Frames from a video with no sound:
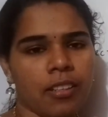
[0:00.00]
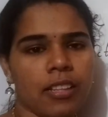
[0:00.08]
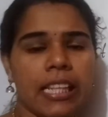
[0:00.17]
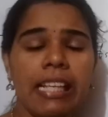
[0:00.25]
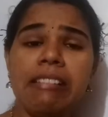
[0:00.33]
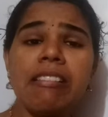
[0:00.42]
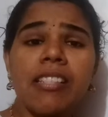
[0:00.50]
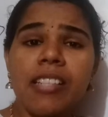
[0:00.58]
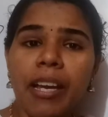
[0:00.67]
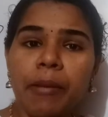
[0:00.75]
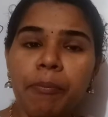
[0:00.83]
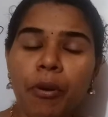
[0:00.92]
These
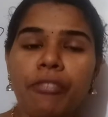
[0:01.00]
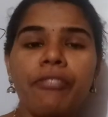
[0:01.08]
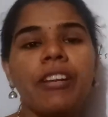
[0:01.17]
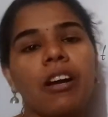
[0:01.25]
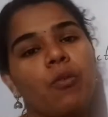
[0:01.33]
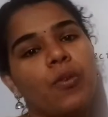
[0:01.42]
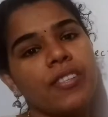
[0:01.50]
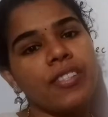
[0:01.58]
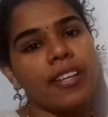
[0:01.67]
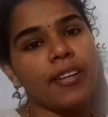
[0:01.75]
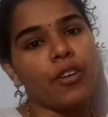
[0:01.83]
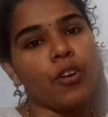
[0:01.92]
type of flowers
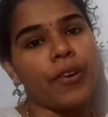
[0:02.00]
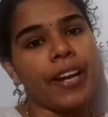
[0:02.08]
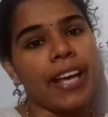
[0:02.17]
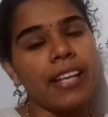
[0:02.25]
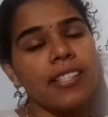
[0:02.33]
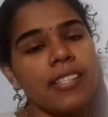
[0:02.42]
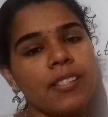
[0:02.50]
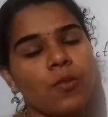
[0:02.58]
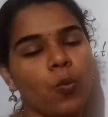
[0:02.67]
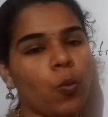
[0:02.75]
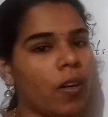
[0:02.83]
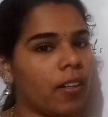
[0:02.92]
are known as
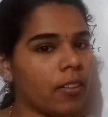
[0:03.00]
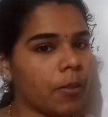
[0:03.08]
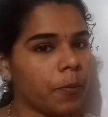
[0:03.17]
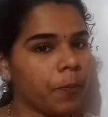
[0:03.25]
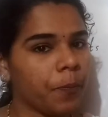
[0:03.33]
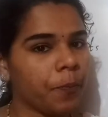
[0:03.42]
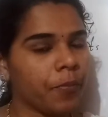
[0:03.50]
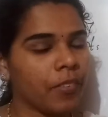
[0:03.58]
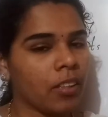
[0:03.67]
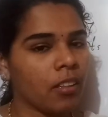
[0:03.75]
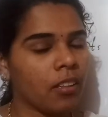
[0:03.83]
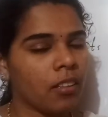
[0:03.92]
what?
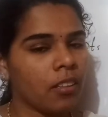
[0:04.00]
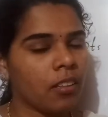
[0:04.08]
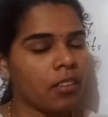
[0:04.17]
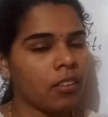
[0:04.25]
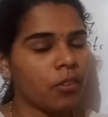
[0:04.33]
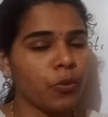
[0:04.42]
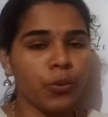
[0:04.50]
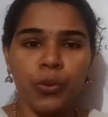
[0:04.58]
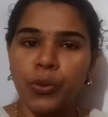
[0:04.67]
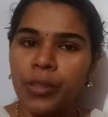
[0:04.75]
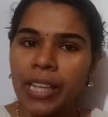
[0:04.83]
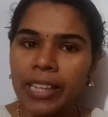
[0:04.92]
Do you
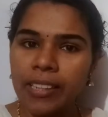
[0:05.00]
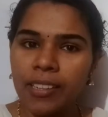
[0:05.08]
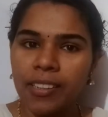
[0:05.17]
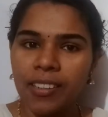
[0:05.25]
know that?